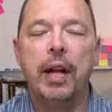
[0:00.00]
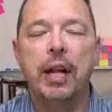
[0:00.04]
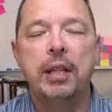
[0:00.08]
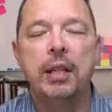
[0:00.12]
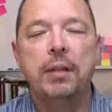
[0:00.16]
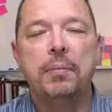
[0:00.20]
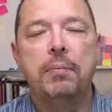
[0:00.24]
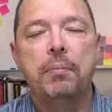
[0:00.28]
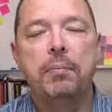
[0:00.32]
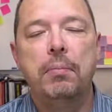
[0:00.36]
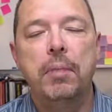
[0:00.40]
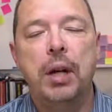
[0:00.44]

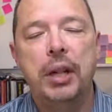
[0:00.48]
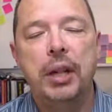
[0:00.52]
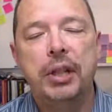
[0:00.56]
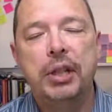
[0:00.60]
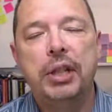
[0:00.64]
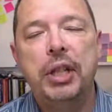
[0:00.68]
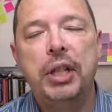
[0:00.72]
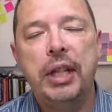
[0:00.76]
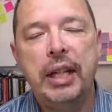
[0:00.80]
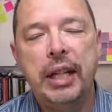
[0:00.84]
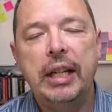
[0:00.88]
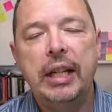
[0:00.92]
As
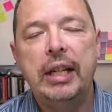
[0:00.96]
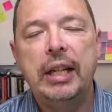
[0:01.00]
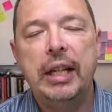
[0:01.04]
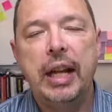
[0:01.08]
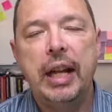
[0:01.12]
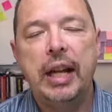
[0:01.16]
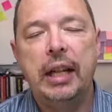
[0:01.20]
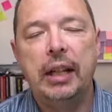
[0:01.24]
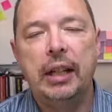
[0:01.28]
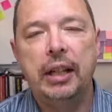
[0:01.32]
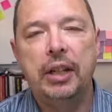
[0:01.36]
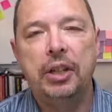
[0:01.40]
much
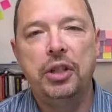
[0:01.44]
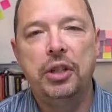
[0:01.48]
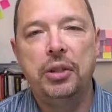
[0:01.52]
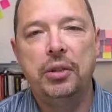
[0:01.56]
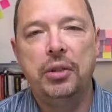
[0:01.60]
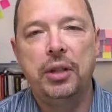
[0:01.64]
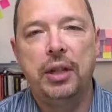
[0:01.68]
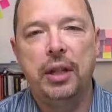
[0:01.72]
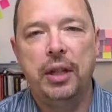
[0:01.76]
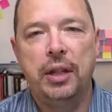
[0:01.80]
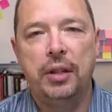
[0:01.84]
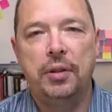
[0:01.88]
detail as you
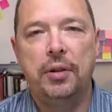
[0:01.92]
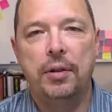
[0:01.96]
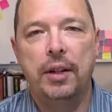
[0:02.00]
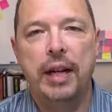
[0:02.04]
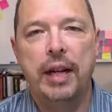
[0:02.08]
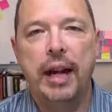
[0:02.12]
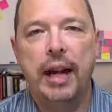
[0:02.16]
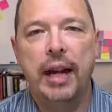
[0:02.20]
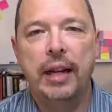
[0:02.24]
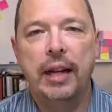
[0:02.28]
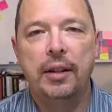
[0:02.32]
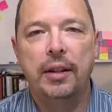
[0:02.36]
can
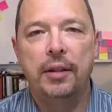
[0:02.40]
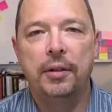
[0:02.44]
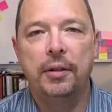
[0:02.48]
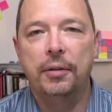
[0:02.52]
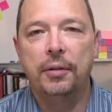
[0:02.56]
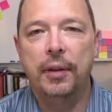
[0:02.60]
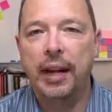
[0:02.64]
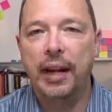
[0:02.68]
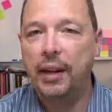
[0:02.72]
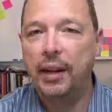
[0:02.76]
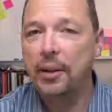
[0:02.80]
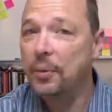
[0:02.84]
create
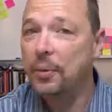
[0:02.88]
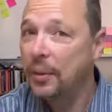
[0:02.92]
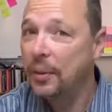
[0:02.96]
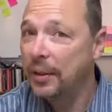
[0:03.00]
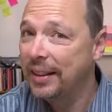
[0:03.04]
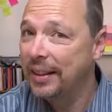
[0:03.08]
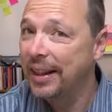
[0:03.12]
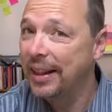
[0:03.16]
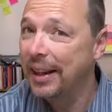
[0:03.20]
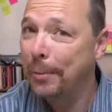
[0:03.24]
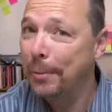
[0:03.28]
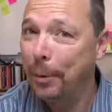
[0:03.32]
around
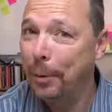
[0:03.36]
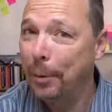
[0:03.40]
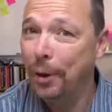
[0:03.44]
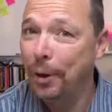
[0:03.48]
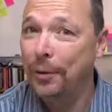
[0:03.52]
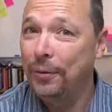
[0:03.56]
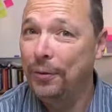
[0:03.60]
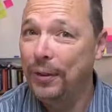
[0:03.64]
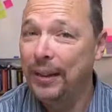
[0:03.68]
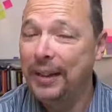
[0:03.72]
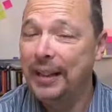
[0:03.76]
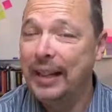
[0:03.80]
what that
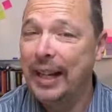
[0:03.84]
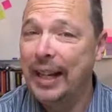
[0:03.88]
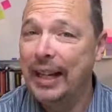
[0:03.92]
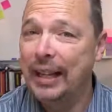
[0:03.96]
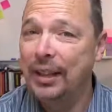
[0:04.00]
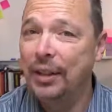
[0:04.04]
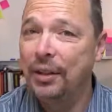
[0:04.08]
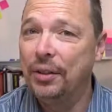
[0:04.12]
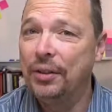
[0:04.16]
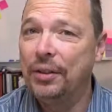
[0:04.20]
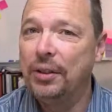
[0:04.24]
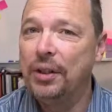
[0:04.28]
perfect day
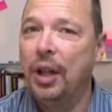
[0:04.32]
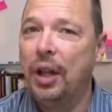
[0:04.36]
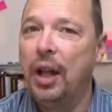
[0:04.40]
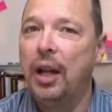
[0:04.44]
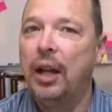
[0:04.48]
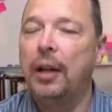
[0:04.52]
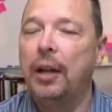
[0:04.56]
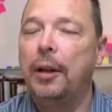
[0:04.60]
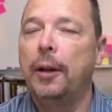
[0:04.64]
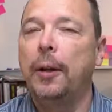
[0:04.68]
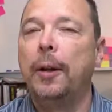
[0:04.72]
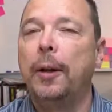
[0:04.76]
looks
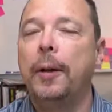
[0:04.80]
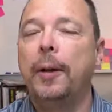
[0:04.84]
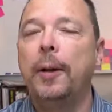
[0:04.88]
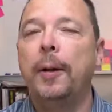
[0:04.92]
like,